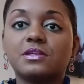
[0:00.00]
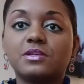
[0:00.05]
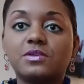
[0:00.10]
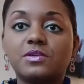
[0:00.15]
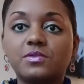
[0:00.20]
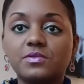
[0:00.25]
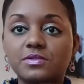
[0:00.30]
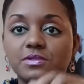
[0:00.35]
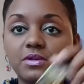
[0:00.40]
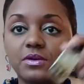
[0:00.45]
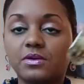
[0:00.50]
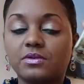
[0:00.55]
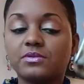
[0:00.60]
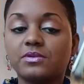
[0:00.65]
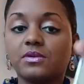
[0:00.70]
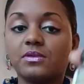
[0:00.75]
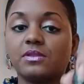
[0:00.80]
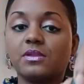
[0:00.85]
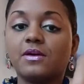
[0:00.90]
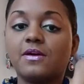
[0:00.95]
use during
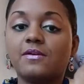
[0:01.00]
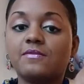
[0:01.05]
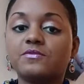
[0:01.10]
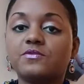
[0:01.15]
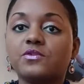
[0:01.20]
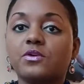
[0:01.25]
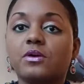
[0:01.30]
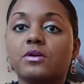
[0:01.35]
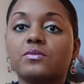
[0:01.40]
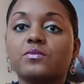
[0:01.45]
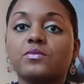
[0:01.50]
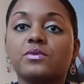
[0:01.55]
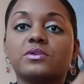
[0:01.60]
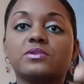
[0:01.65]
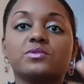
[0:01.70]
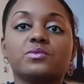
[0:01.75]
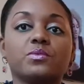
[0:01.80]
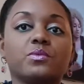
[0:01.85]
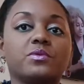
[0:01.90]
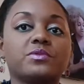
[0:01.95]
your love drawing
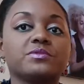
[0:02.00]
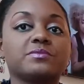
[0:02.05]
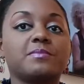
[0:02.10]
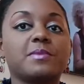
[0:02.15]
rituals.